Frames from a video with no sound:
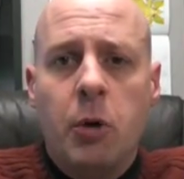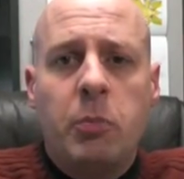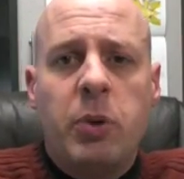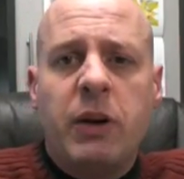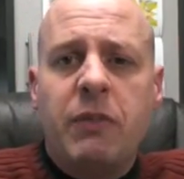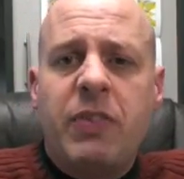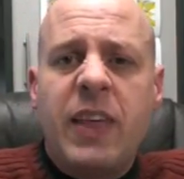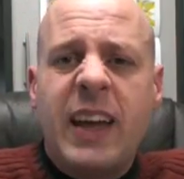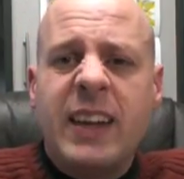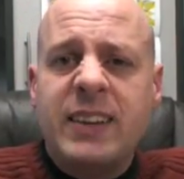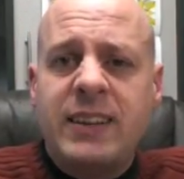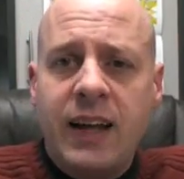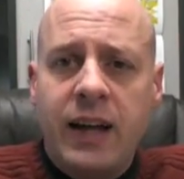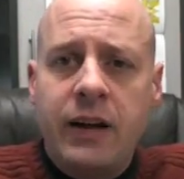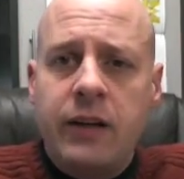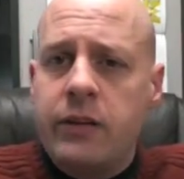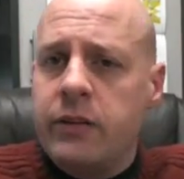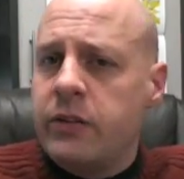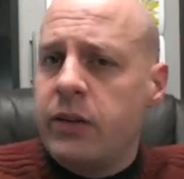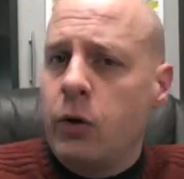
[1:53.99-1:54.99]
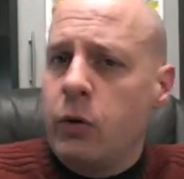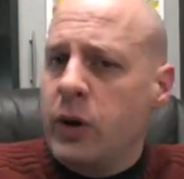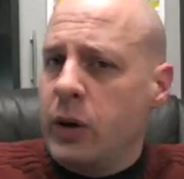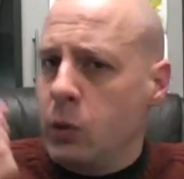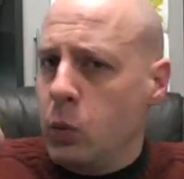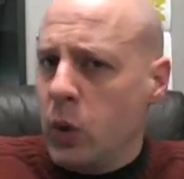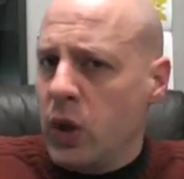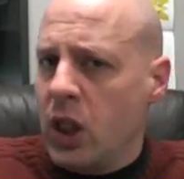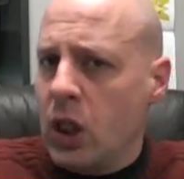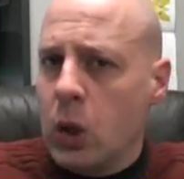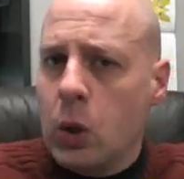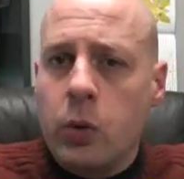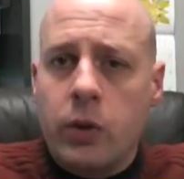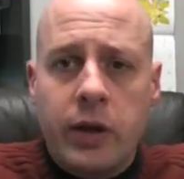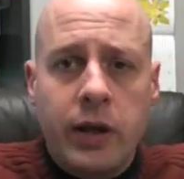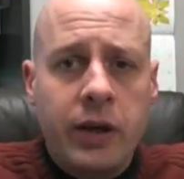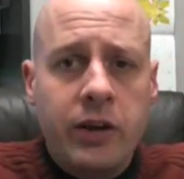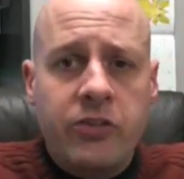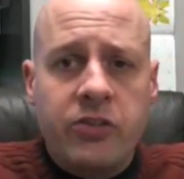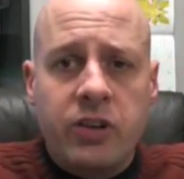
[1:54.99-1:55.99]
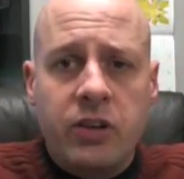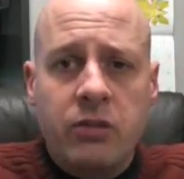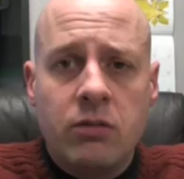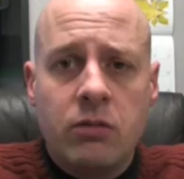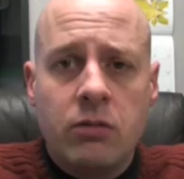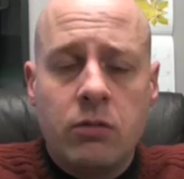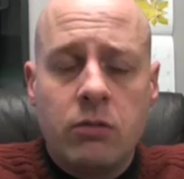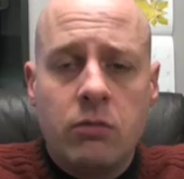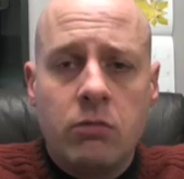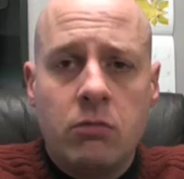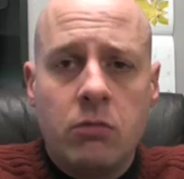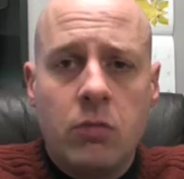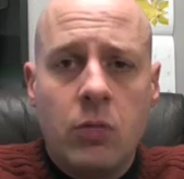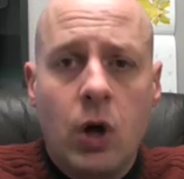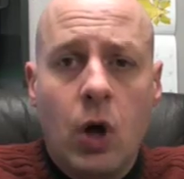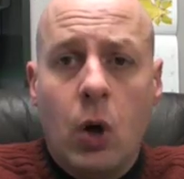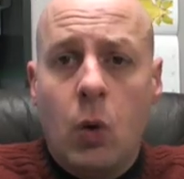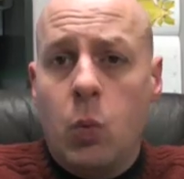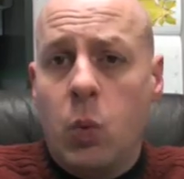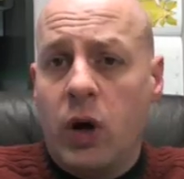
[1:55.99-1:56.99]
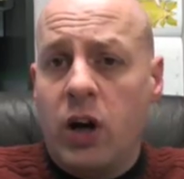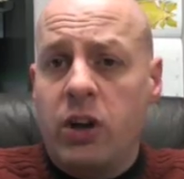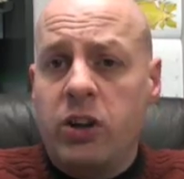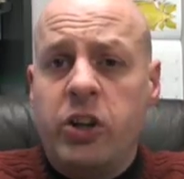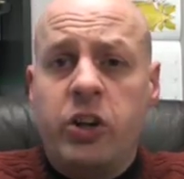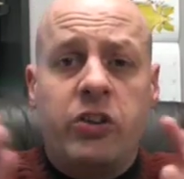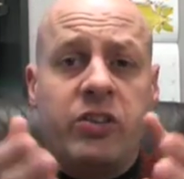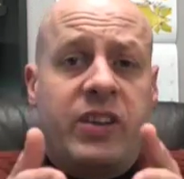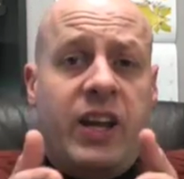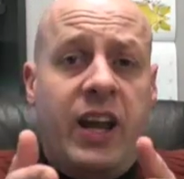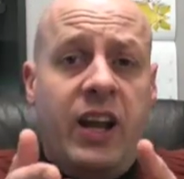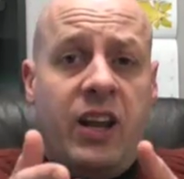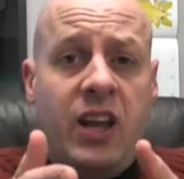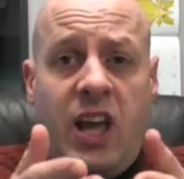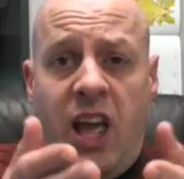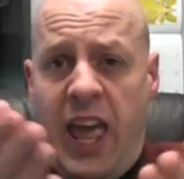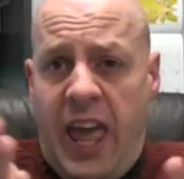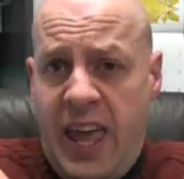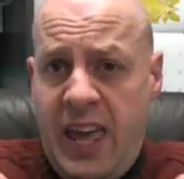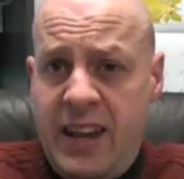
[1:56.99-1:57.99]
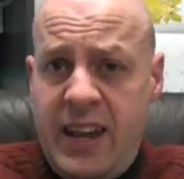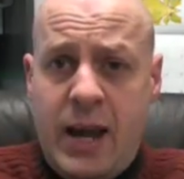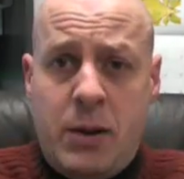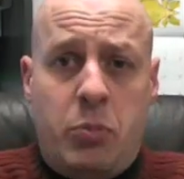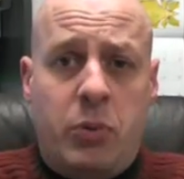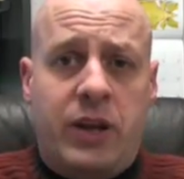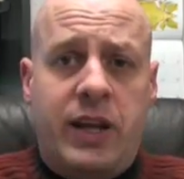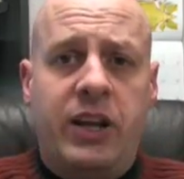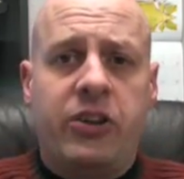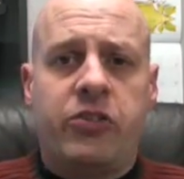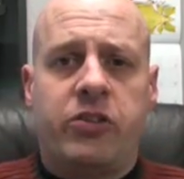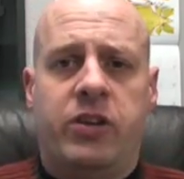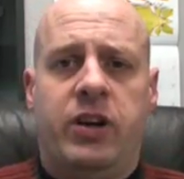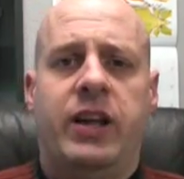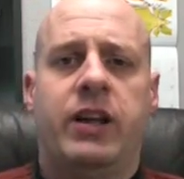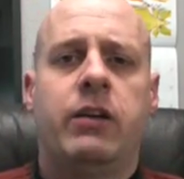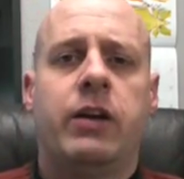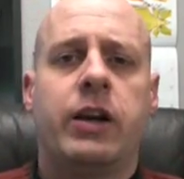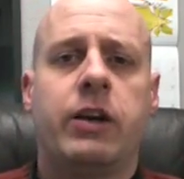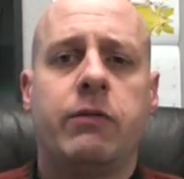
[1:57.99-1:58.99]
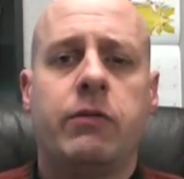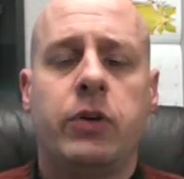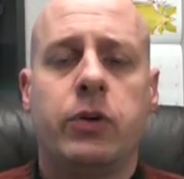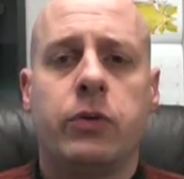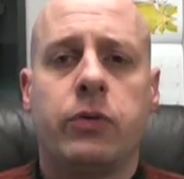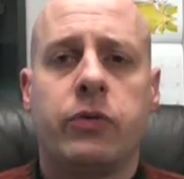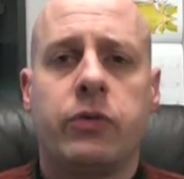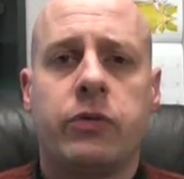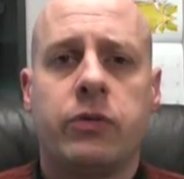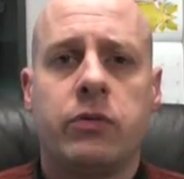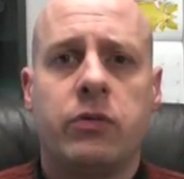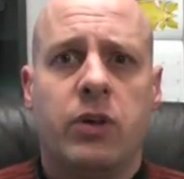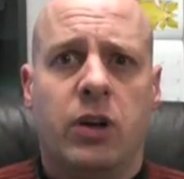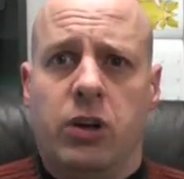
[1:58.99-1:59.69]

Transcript: But if that data is only in one location, well, your data and application are now out of use.